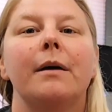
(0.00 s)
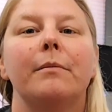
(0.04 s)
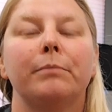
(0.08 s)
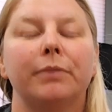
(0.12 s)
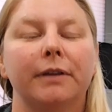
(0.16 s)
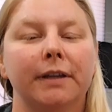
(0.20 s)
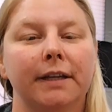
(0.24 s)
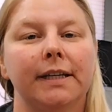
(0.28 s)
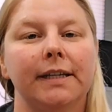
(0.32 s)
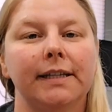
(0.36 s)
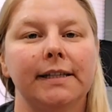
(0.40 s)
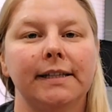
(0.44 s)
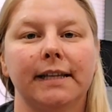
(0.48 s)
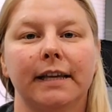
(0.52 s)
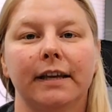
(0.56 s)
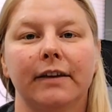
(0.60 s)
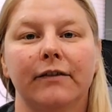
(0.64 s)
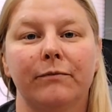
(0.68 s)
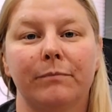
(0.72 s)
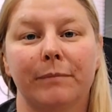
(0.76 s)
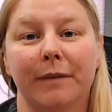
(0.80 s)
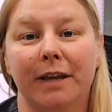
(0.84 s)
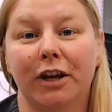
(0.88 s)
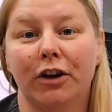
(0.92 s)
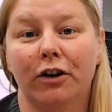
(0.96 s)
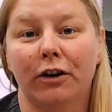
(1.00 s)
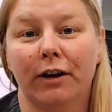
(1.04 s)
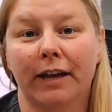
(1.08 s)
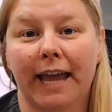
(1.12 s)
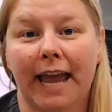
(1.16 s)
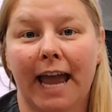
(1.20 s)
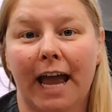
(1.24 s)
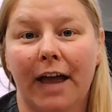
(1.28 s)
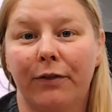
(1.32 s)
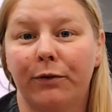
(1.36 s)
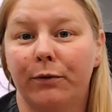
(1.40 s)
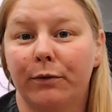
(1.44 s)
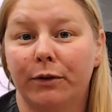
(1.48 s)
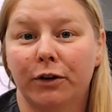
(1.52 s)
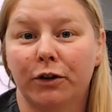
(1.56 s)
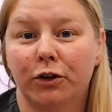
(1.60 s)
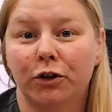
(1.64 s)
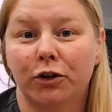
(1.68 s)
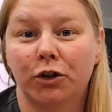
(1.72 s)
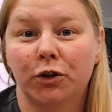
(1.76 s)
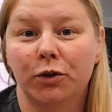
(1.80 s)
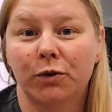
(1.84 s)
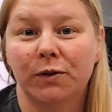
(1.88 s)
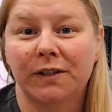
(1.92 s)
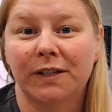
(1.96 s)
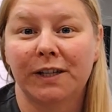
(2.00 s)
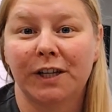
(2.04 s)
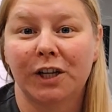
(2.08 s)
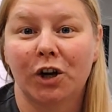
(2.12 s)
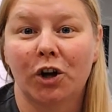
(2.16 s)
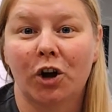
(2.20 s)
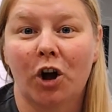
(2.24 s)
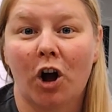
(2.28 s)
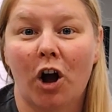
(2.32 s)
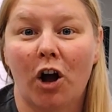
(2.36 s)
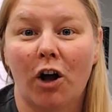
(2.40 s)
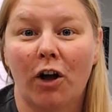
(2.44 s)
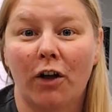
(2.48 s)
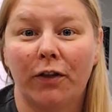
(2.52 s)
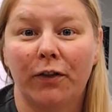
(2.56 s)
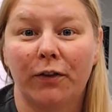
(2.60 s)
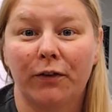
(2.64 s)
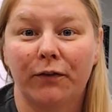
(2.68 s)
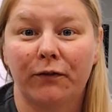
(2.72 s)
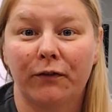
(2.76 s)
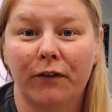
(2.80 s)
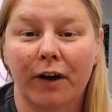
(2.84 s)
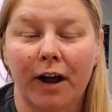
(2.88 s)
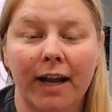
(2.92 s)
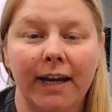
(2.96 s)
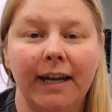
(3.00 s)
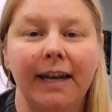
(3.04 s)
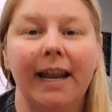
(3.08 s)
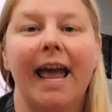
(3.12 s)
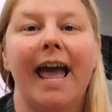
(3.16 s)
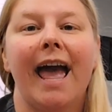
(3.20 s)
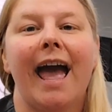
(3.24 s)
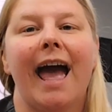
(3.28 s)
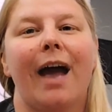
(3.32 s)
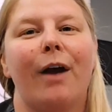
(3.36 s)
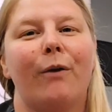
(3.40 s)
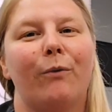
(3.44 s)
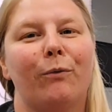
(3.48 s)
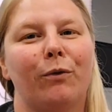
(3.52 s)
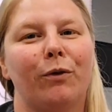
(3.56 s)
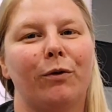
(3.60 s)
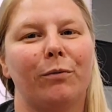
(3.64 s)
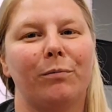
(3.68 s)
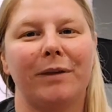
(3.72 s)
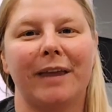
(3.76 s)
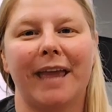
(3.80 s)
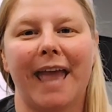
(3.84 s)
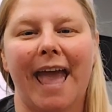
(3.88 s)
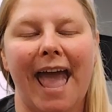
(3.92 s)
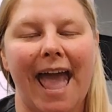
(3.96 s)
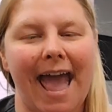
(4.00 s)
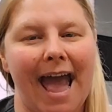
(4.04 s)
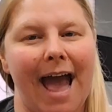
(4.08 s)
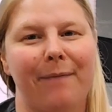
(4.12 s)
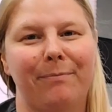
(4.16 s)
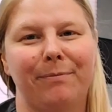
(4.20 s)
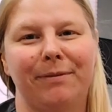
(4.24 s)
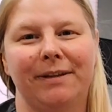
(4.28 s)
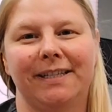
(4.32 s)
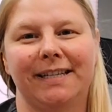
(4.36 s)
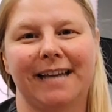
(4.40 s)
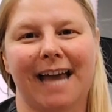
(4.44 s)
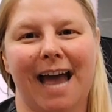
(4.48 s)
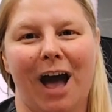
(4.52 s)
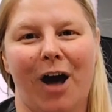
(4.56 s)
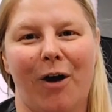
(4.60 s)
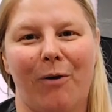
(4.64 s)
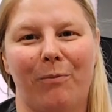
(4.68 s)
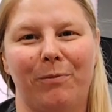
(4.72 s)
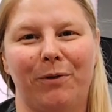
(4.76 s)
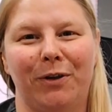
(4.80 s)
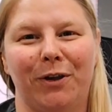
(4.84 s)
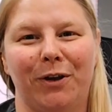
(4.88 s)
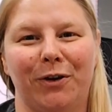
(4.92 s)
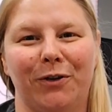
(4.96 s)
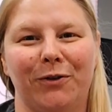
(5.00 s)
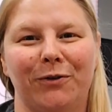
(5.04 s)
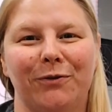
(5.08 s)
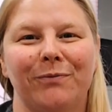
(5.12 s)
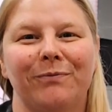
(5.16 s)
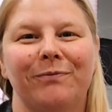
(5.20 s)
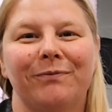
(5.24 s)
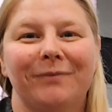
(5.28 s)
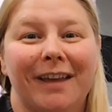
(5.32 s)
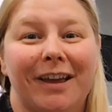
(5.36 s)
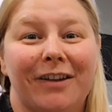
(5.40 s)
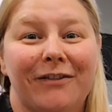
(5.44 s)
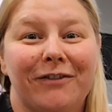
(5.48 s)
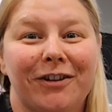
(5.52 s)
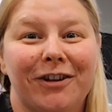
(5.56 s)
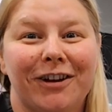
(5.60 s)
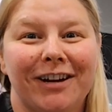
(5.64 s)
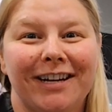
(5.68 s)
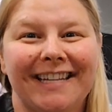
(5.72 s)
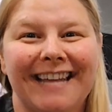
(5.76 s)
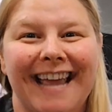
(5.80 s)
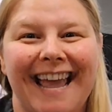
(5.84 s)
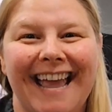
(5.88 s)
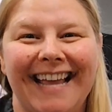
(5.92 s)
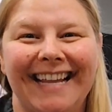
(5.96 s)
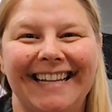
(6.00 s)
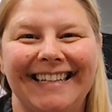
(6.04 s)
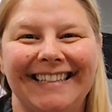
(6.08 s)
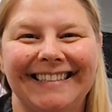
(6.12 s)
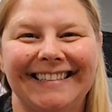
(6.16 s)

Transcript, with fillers: please give me or Catherine or Josie a call at the front and we'll be happy to help you. Have a great day.